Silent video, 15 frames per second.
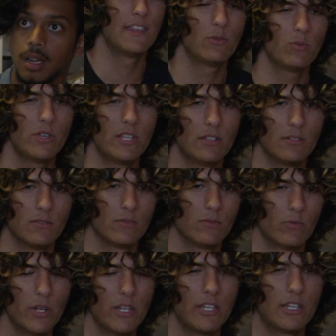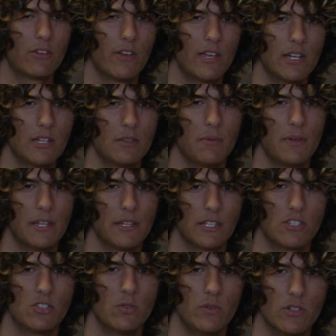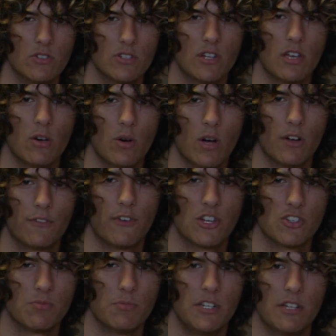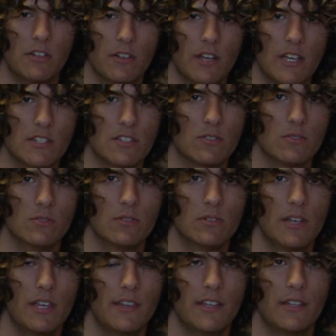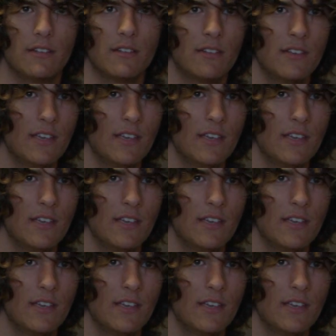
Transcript: Then we really created the band 2 years ago, our freshman year in high school. And then